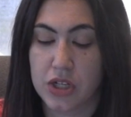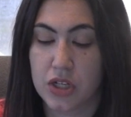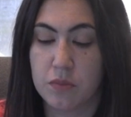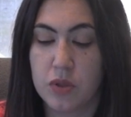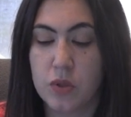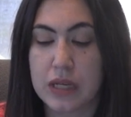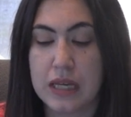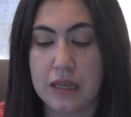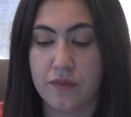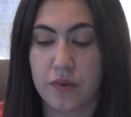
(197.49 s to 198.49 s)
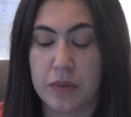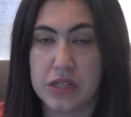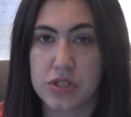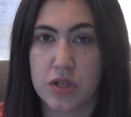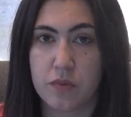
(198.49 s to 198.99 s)
communicate
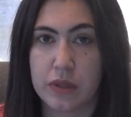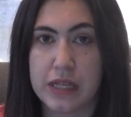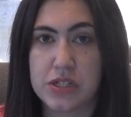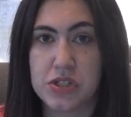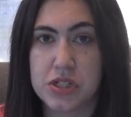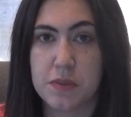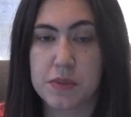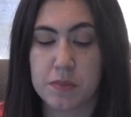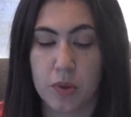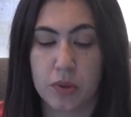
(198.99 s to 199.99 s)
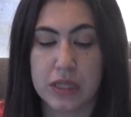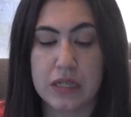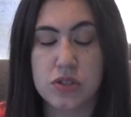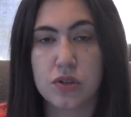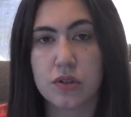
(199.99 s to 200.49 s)
information and relationships both
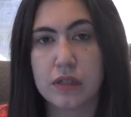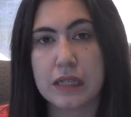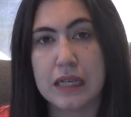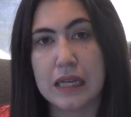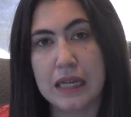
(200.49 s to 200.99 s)
internally